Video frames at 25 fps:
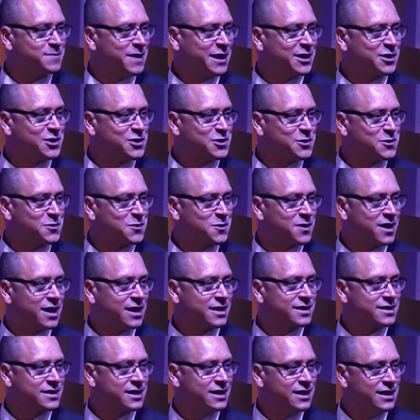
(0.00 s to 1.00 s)
to make sure
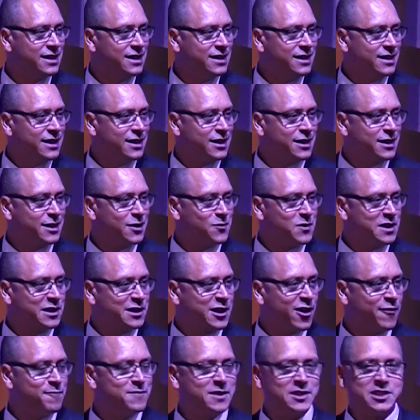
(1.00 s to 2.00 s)
that
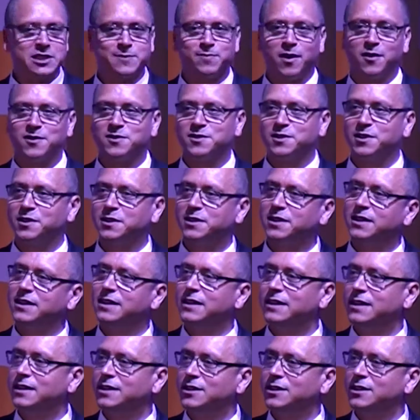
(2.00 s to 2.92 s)
with government-sponsored